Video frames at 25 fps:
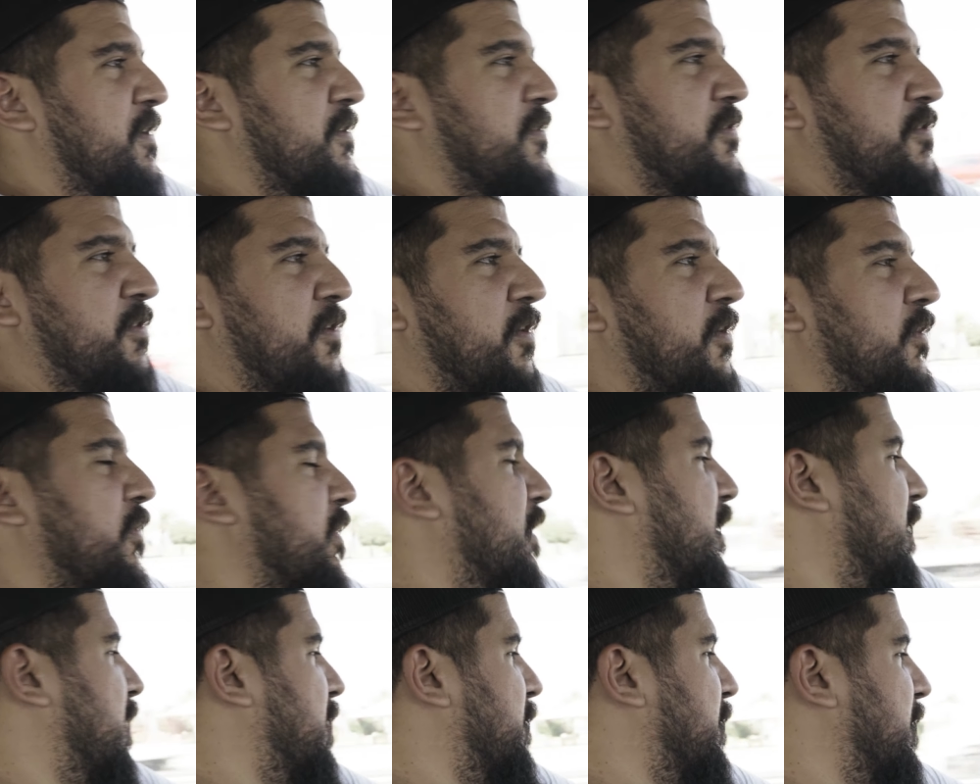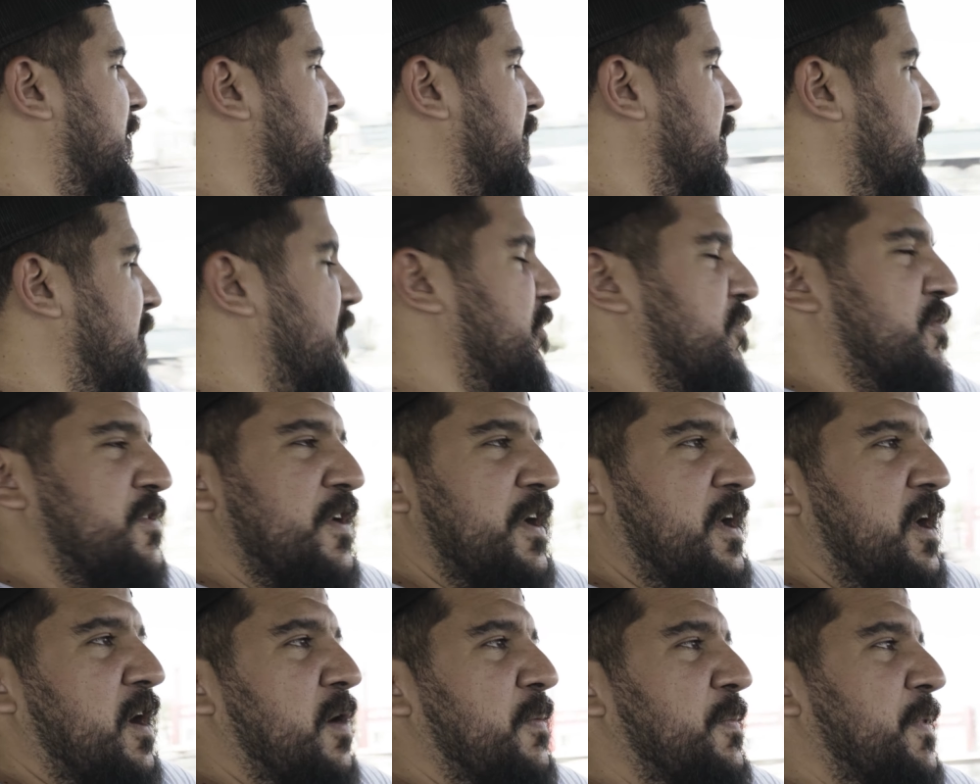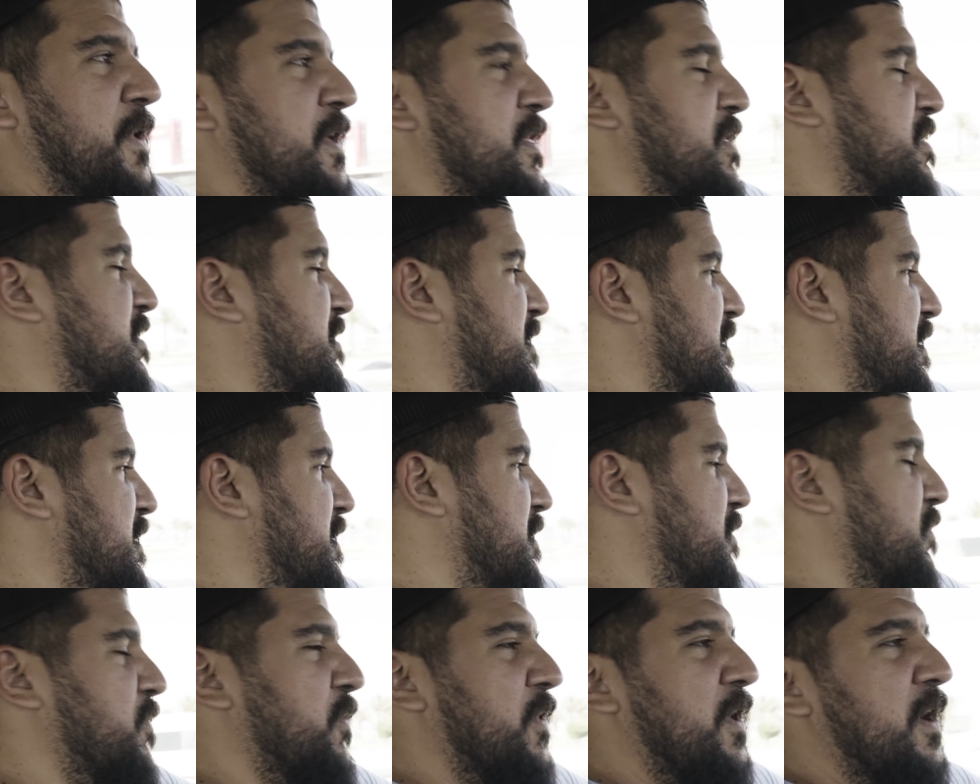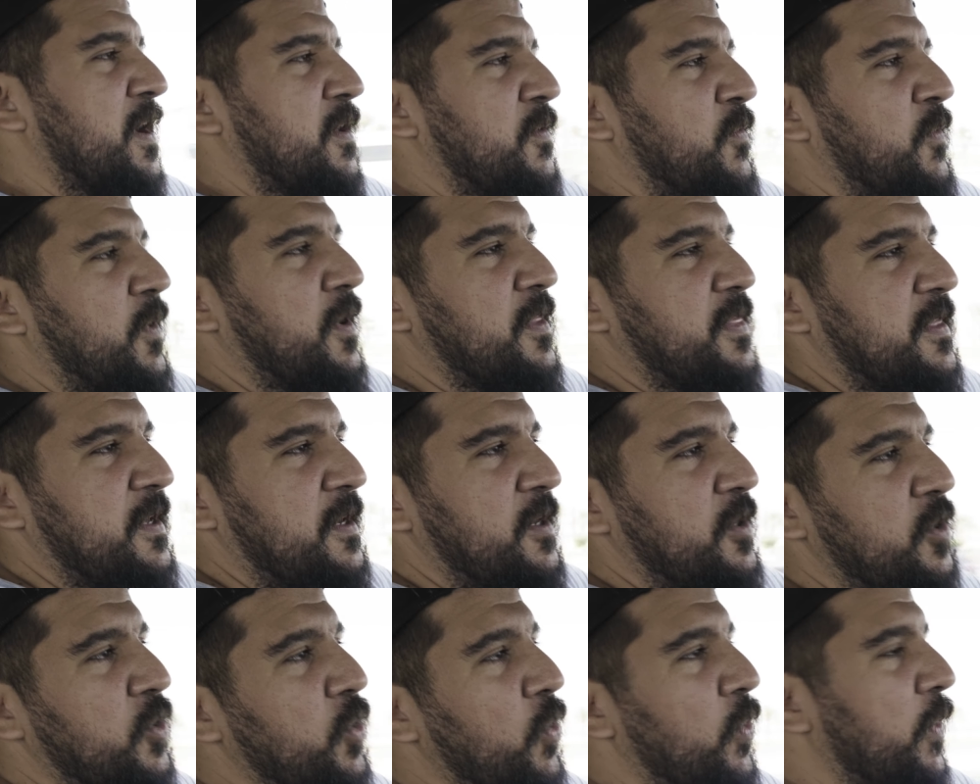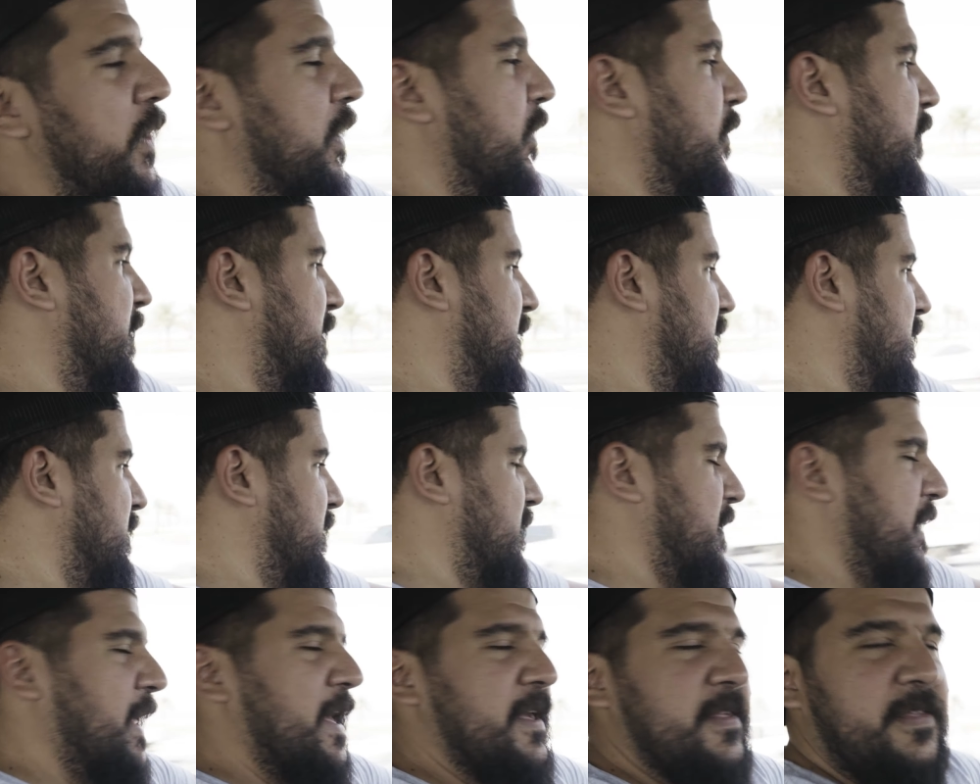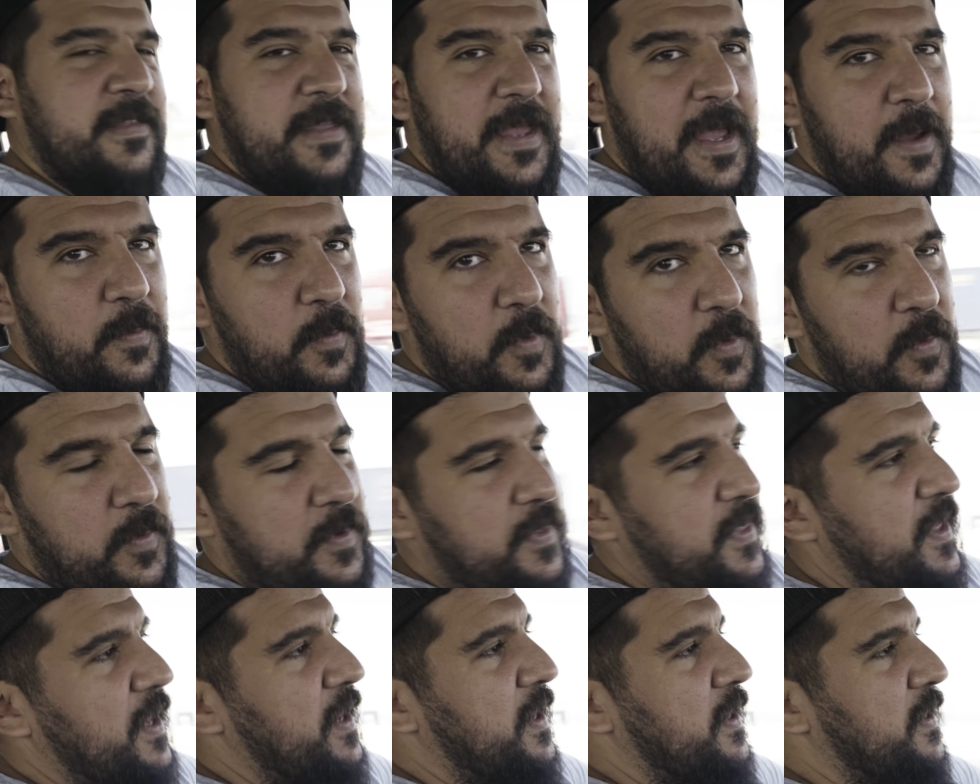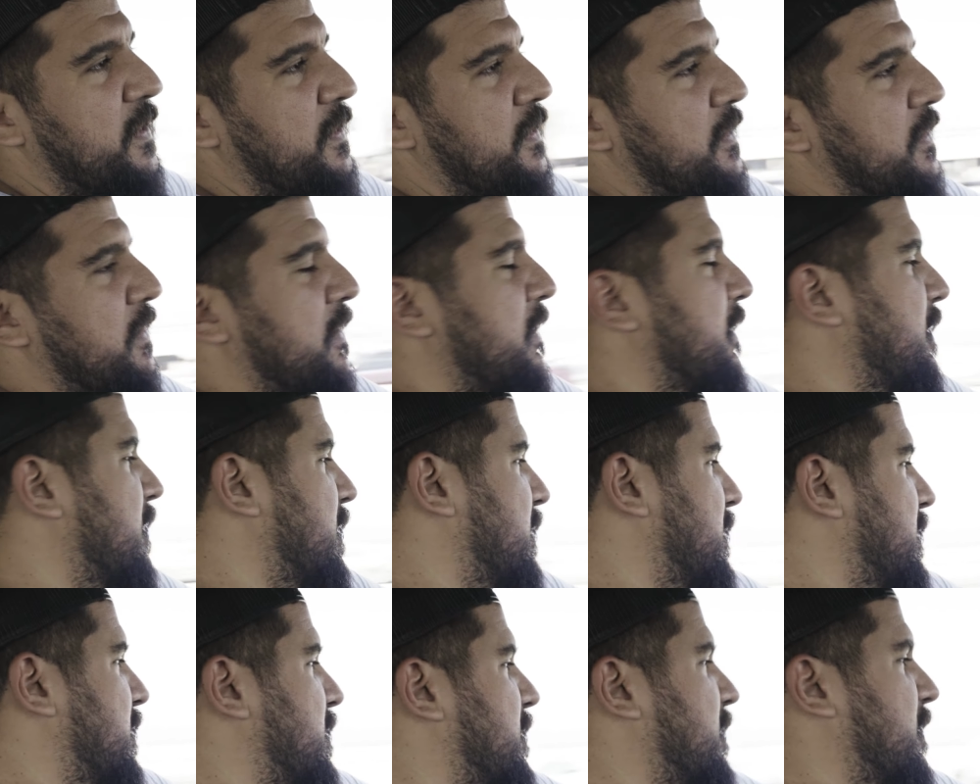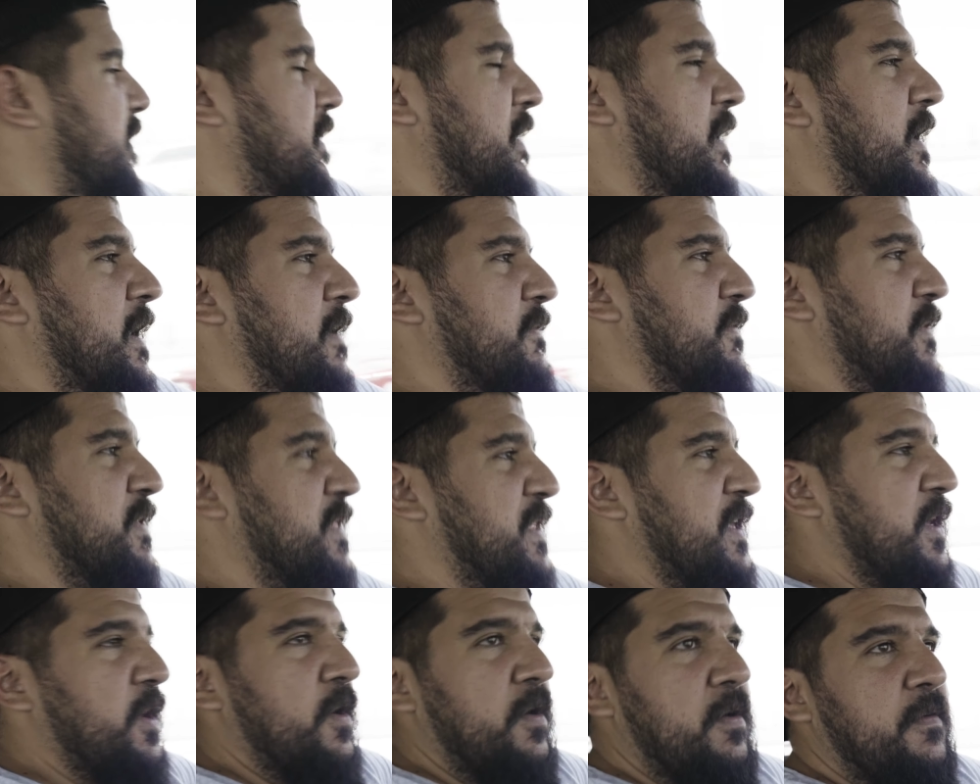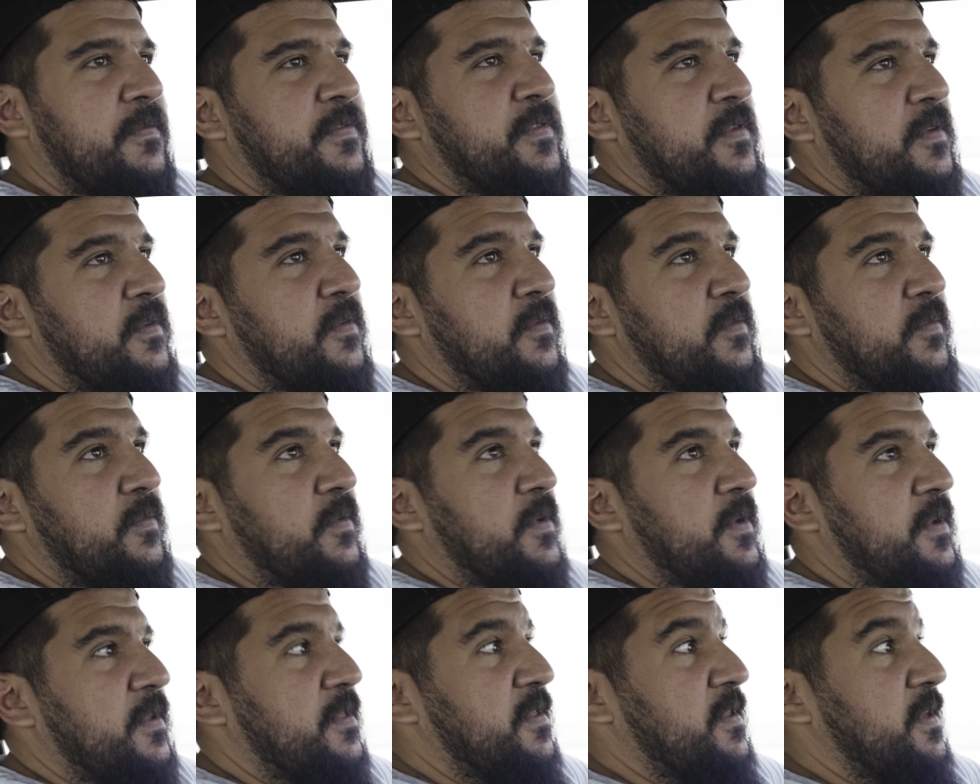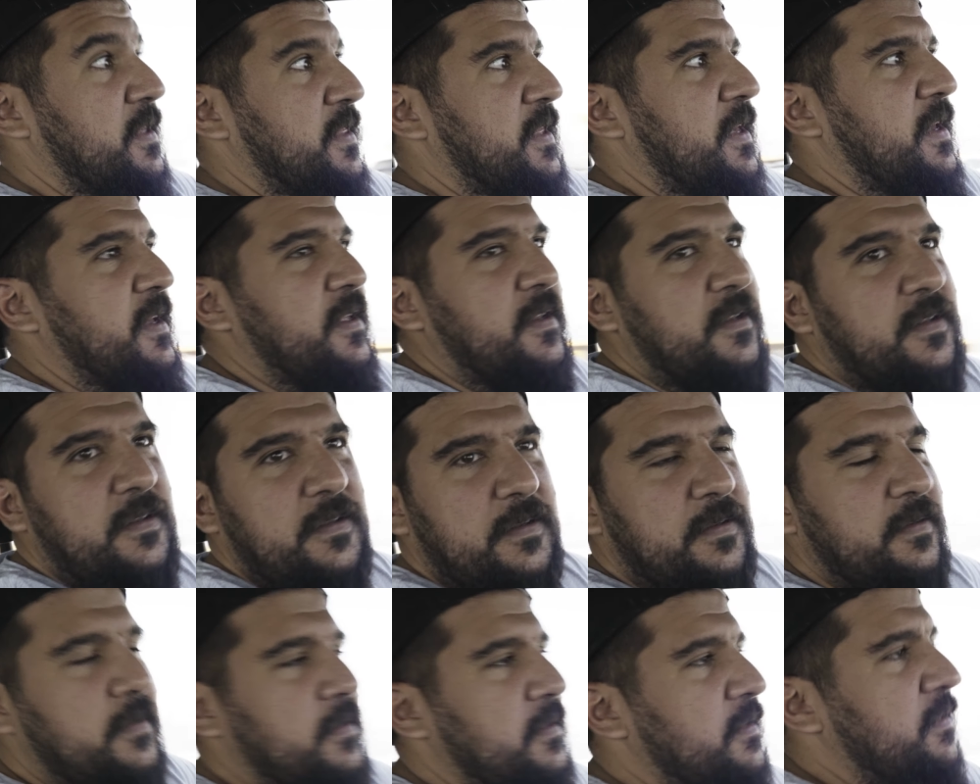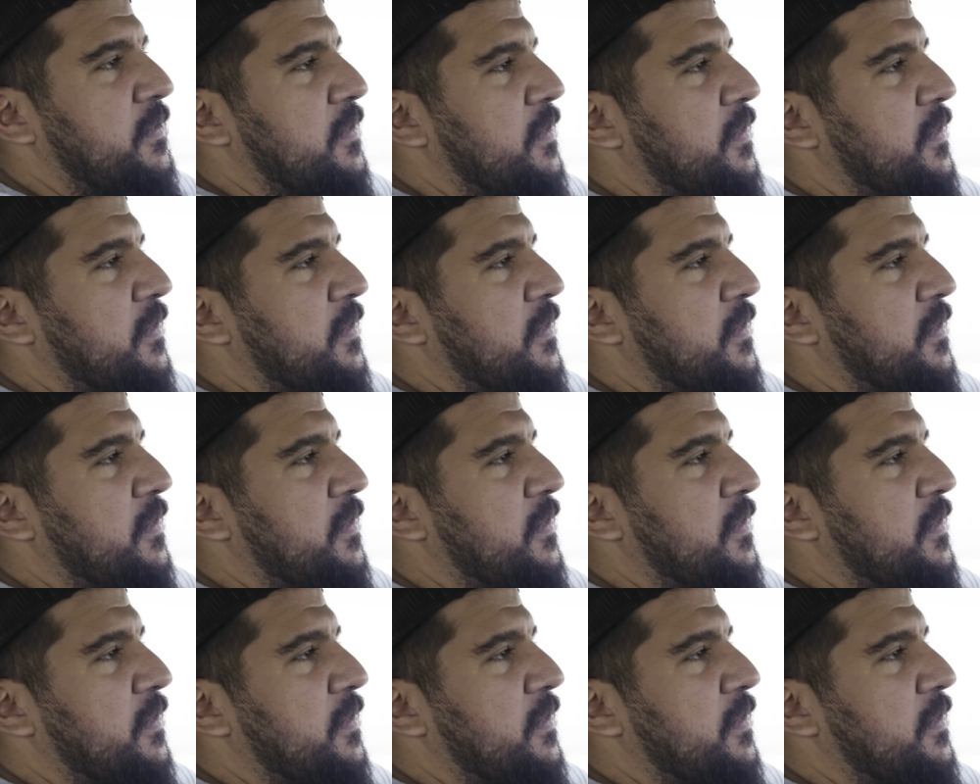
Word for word: So uh, we're gonna go check up and see what what they're doing with it. Last time we were there, they had everything off, so it looked see tragic. That.